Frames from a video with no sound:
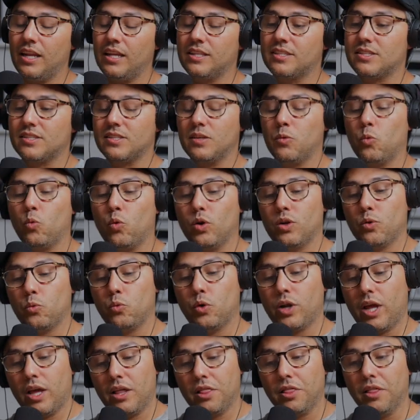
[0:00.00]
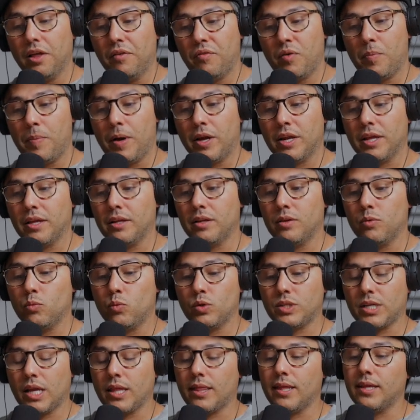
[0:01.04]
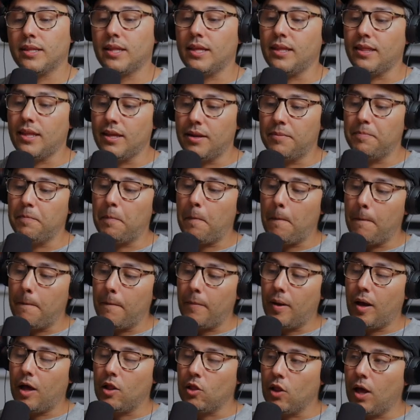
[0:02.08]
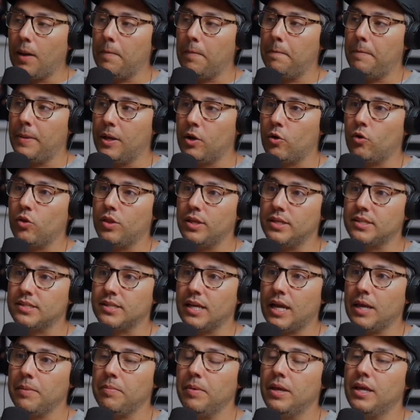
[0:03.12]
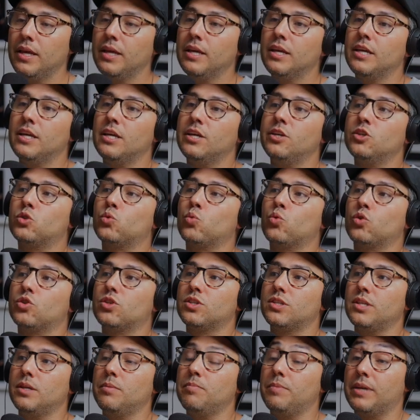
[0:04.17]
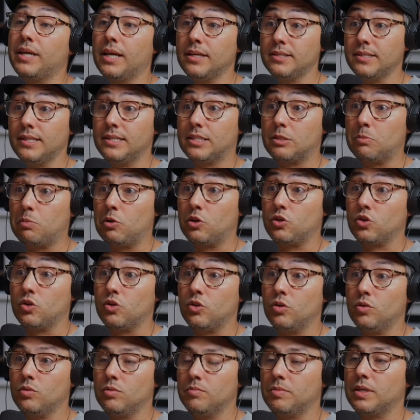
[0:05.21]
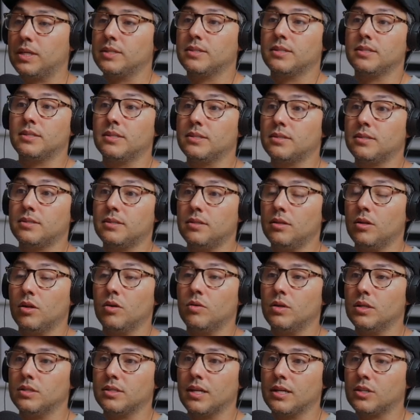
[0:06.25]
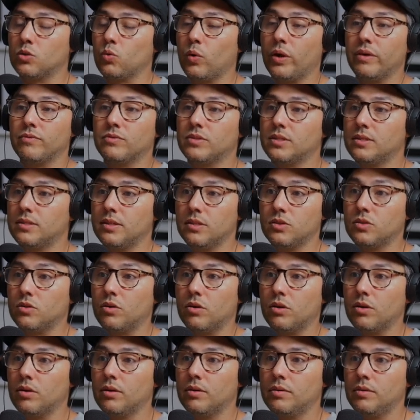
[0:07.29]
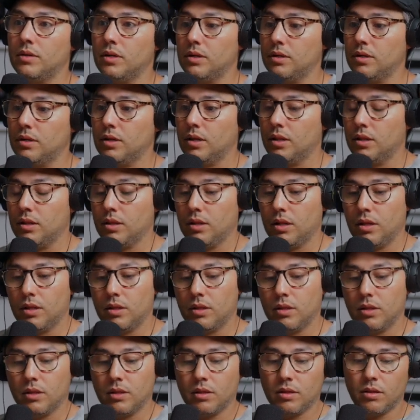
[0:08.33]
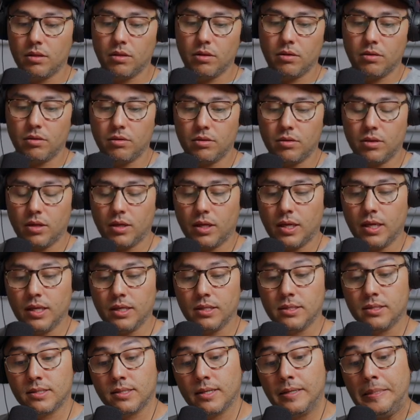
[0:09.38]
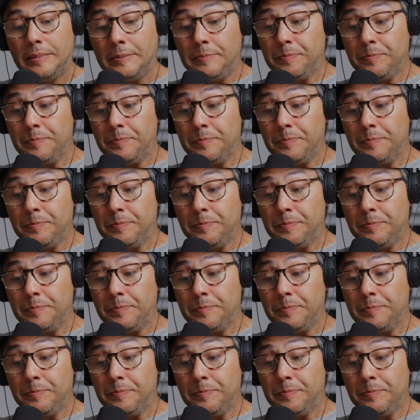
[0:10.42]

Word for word: and it's what what I love about it, which I think they did a lot better this time, is we're seeing because it's personal, because this is you know his ex wife's sister and and and the kids.